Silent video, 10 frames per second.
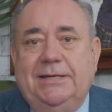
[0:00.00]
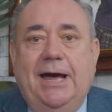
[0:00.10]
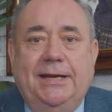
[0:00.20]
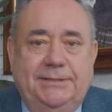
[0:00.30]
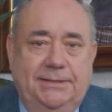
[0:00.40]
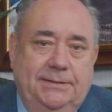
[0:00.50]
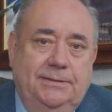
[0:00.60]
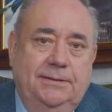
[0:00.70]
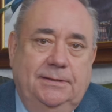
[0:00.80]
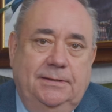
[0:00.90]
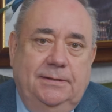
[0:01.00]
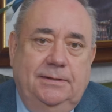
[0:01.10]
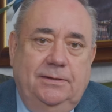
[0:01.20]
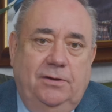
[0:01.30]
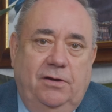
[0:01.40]
tartan
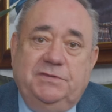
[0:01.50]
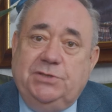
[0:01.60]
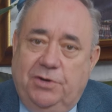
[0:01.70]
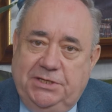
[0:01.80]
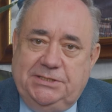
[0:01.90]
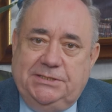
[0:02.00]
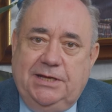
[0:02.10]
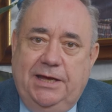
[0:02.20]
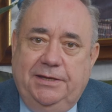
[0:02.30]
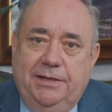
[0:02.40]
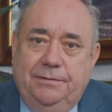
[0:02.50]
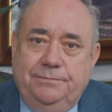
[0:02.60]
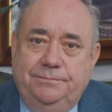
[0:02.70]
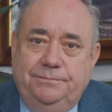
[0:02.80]
of Scottish society.